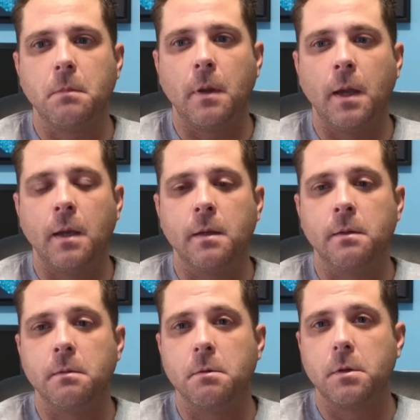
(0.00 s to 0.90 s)

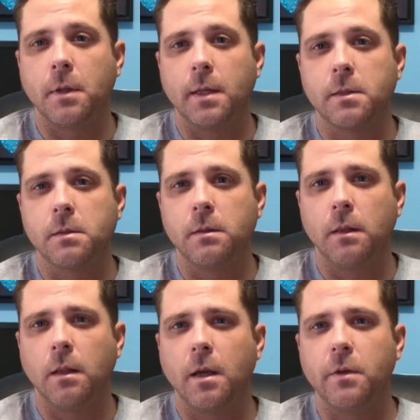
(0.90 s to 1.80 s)
And that's
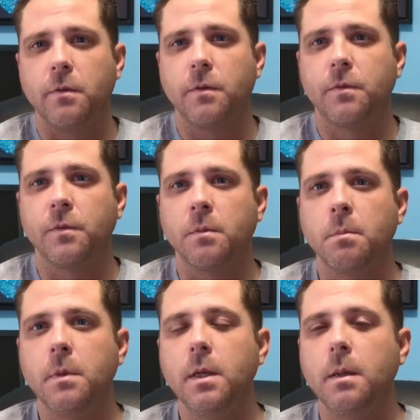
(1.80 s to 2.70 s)
life for
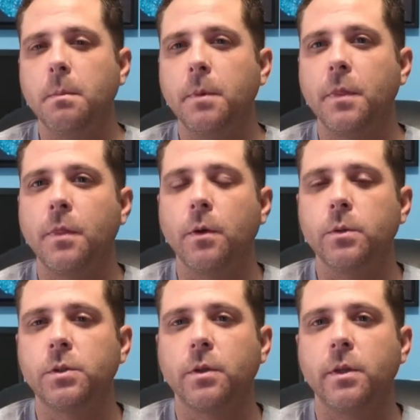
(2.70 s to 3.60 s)
me. But
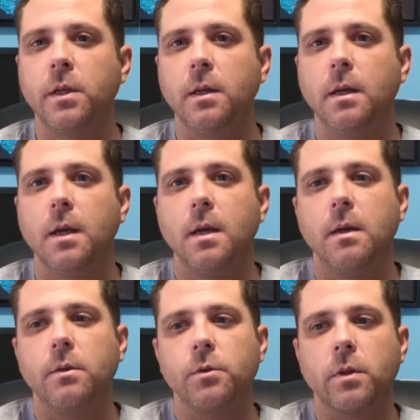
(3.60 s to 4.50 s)
those are the
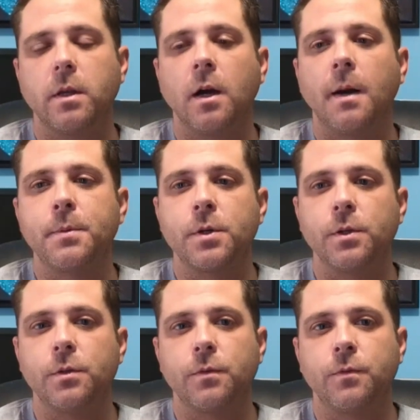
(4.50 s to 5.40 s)

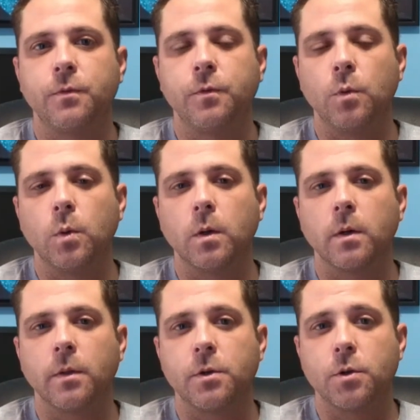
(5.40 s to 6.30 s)
options
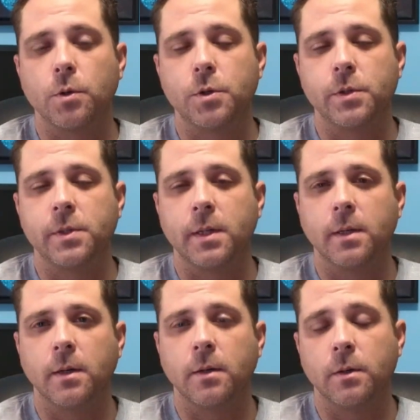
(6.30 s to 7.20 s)
for the troches that
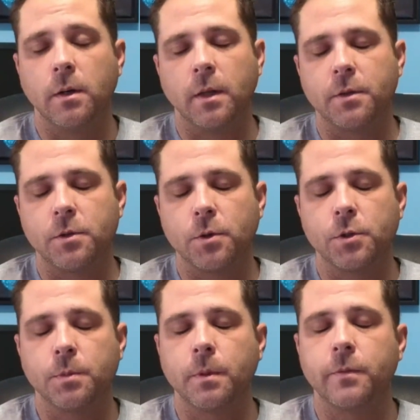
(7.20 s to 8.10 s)
are not the
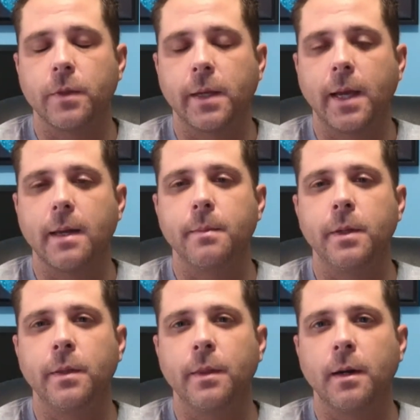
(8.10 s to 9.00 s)
troches, but for the
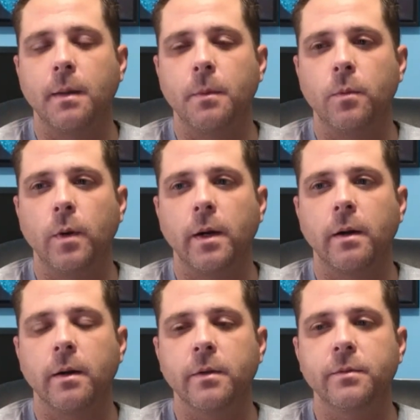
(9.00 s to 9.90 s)
ketamine that I'm
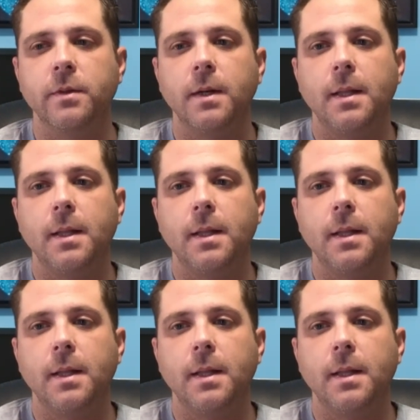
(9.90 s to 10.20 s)
aware of.